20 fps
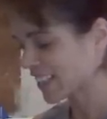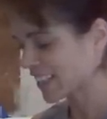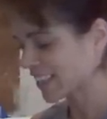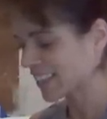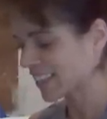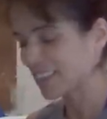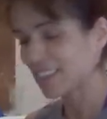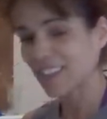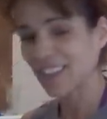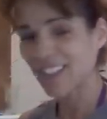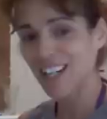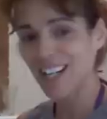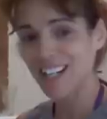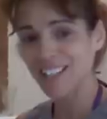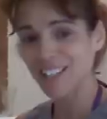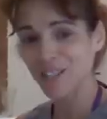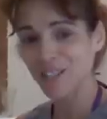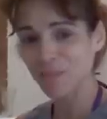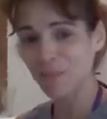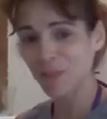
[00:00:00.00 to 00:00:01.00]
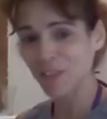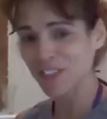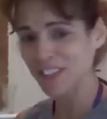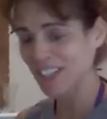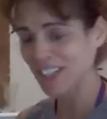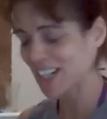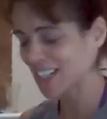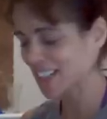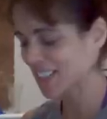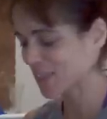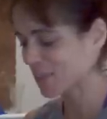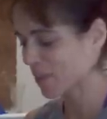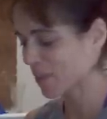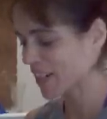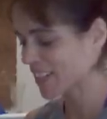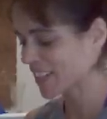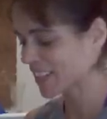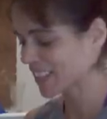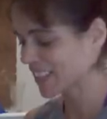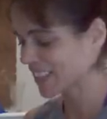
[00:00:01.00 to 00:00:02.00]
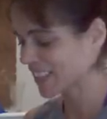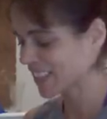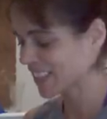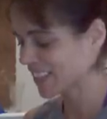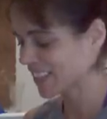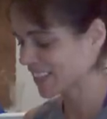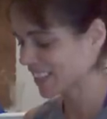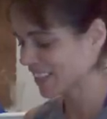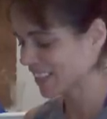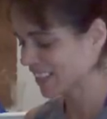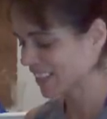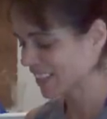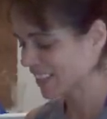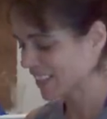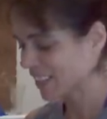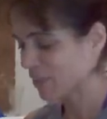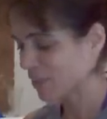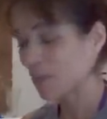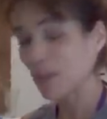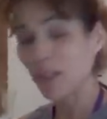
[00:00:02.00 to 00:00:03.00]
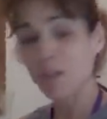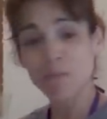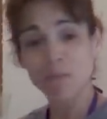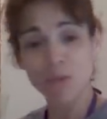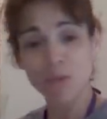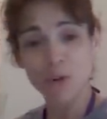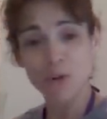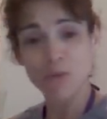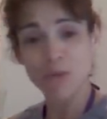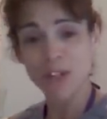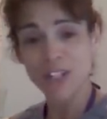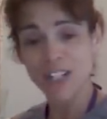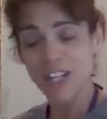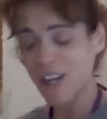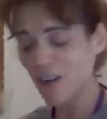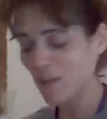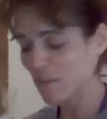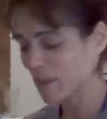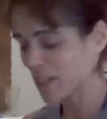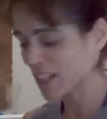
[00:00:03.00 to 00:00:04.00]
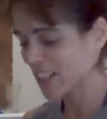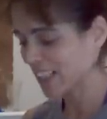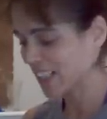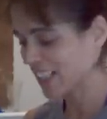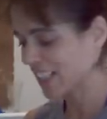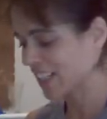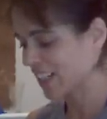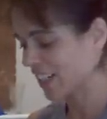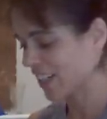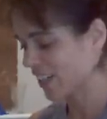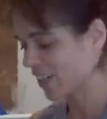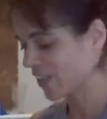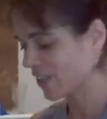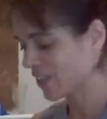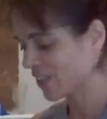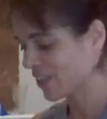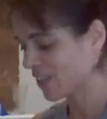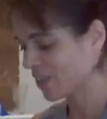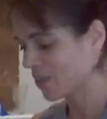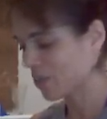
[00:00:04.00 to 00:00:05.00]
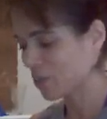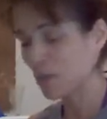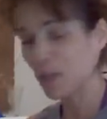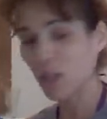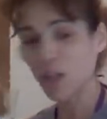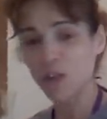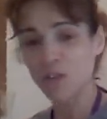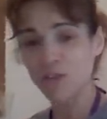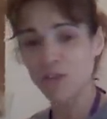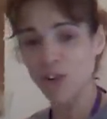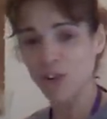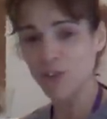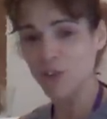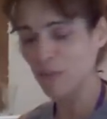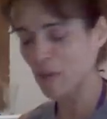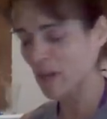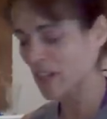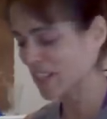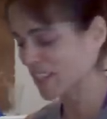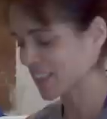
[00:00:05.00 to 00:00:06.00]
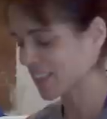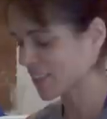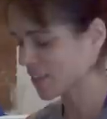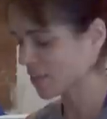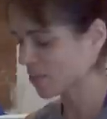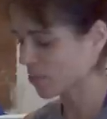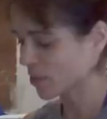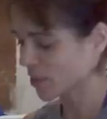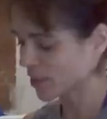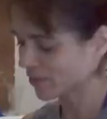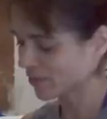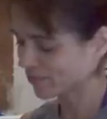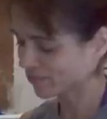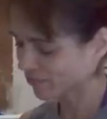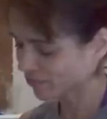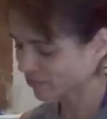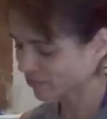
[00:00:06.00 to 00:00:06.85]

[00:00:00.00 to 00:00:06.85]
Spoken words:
its plus, it has its minuses. Being broke right now, being the bigger of all the minuses, but